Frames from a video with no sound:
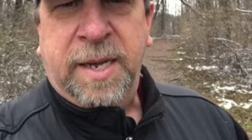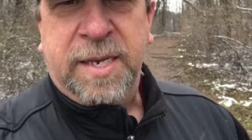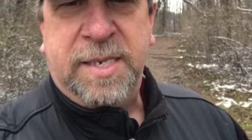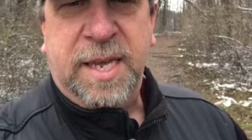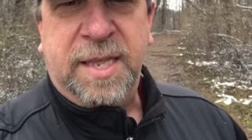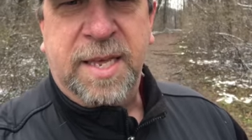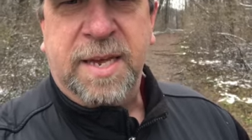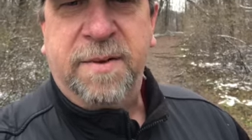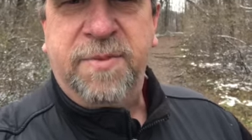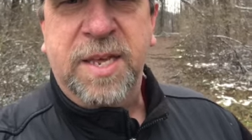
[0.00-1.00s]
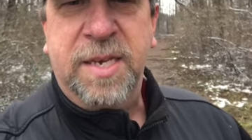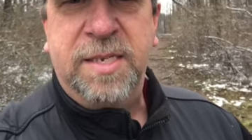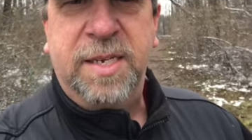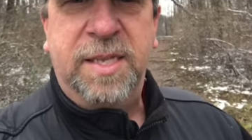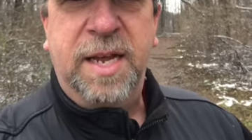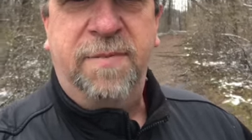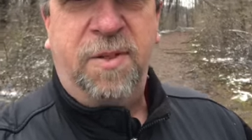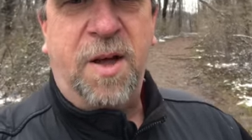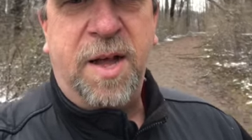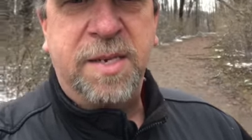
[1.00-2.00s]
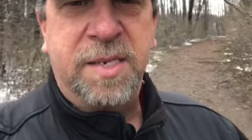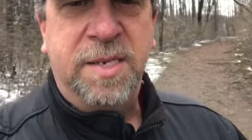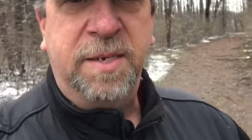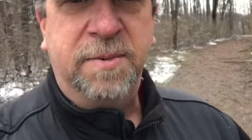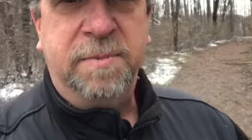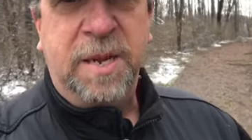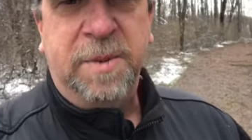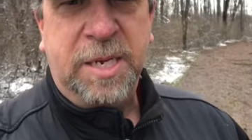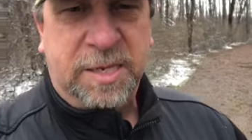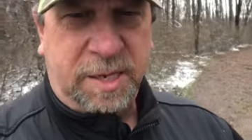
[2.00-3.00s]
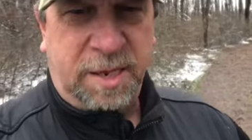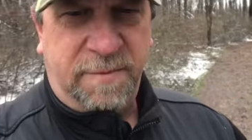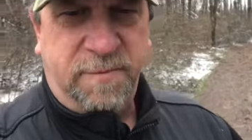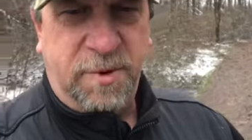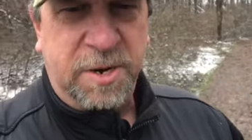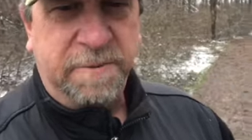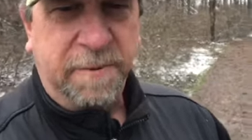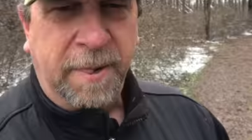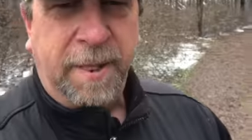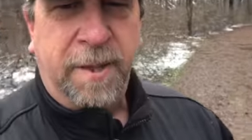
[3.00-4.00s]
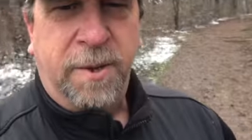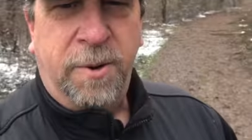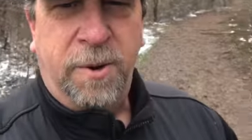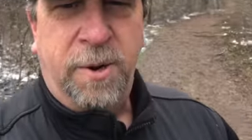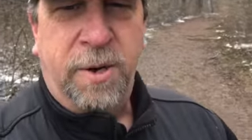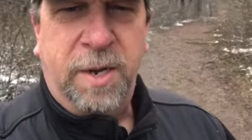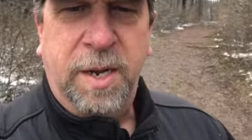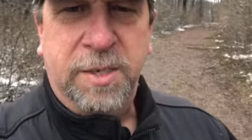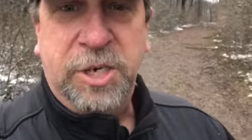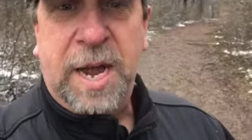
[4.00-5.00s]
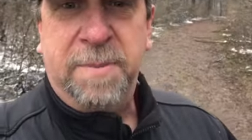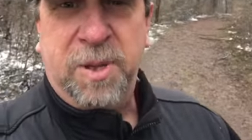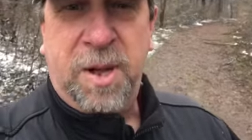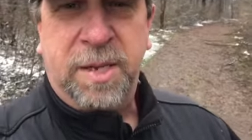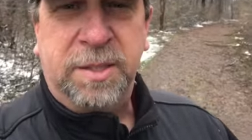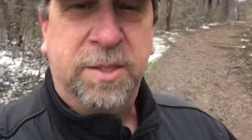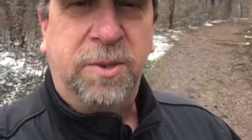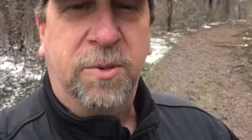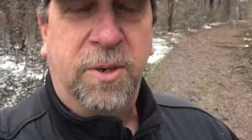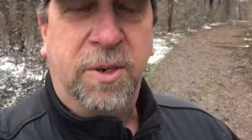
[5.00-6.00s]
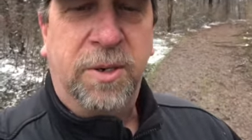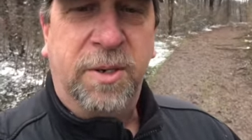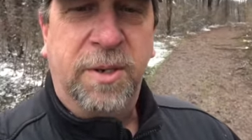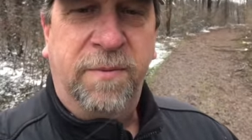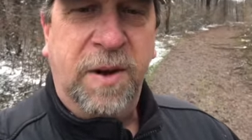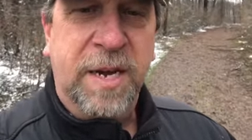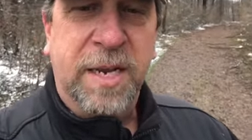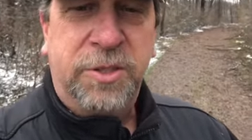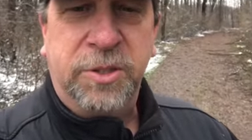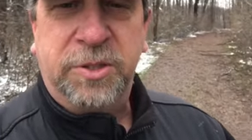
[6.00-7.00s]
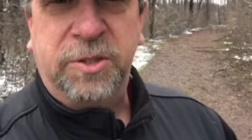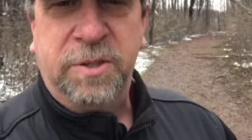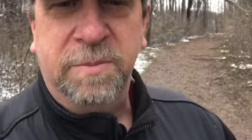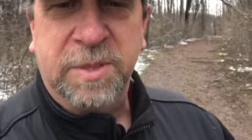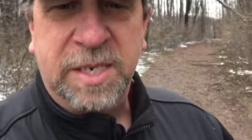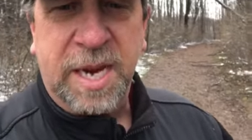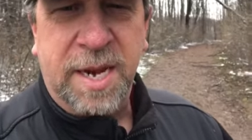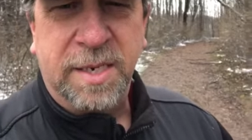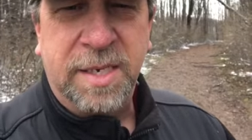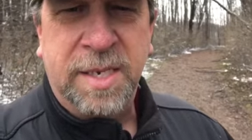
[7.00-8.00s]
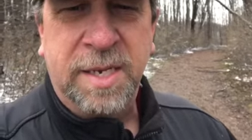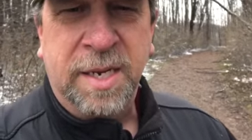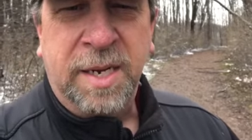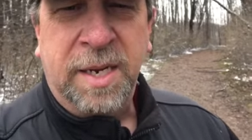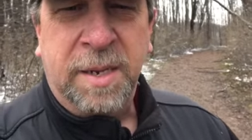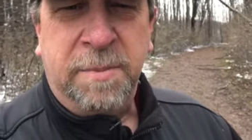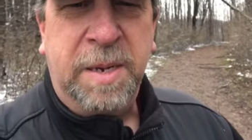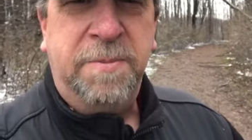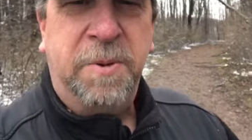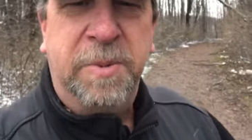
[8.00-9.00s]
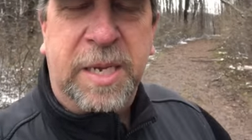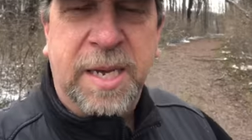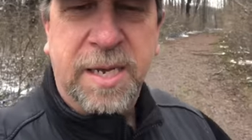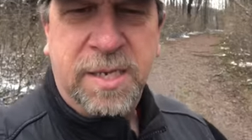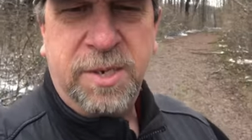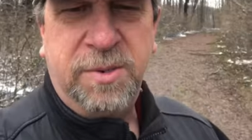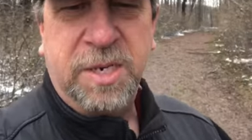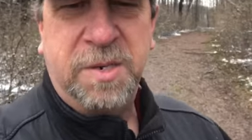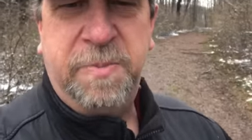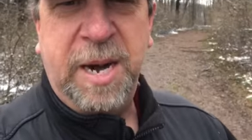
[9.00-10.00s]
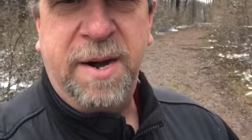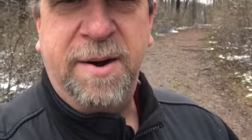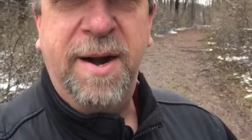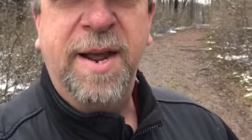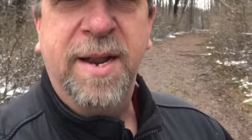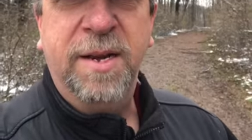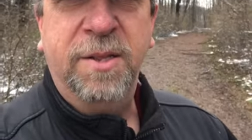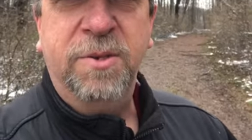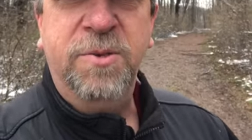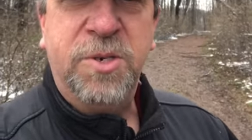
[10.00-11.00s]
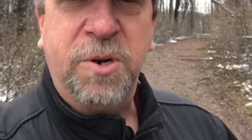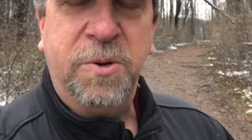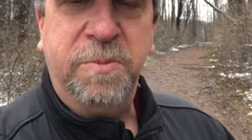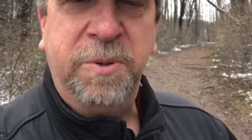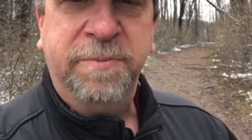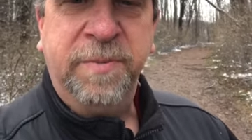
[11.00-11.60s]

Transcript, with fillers: as they think of things that they have lost. Maybe it's a loved one, or a job loss, or financial circumstance. People begin to despair and lose hope.